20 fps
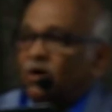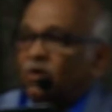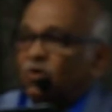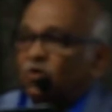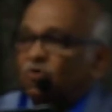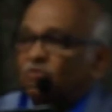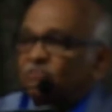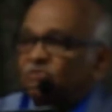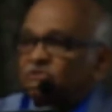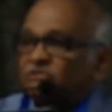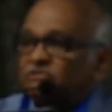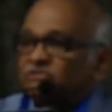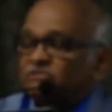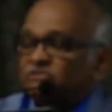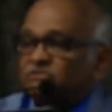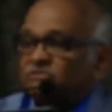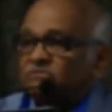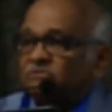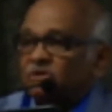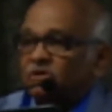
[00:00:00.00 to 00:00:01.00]
all over his
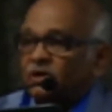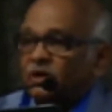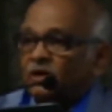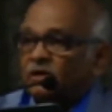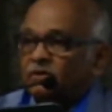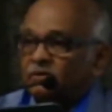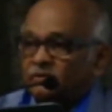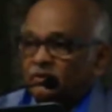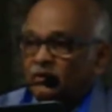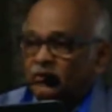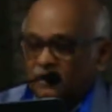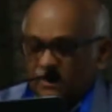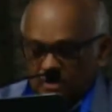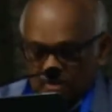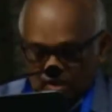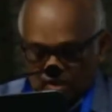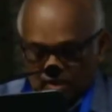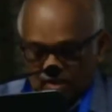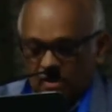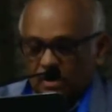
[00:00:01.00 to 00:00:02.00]

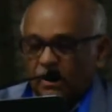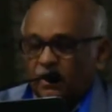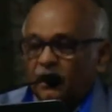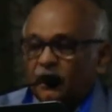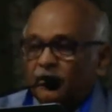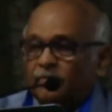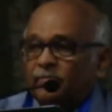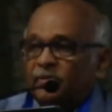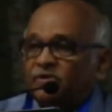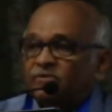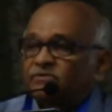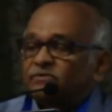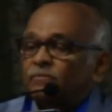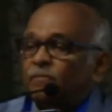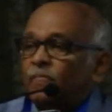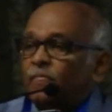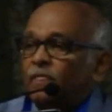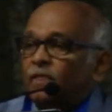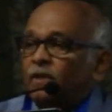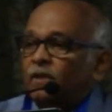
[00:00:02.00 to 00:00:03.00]
garment,
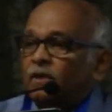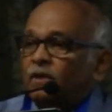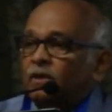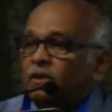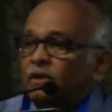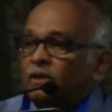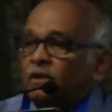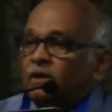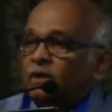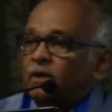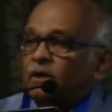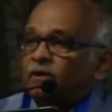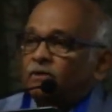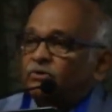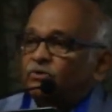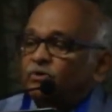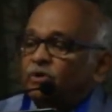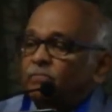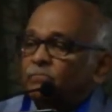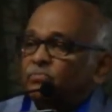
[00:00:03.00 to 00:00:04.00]

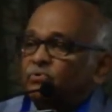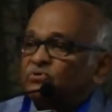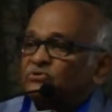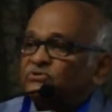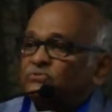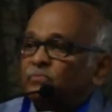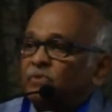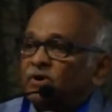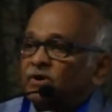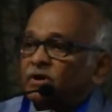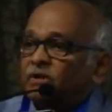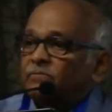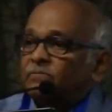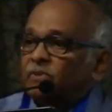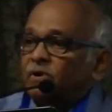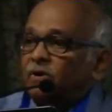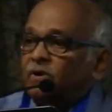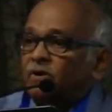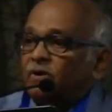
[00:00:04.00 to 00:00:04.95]
doing post-mortem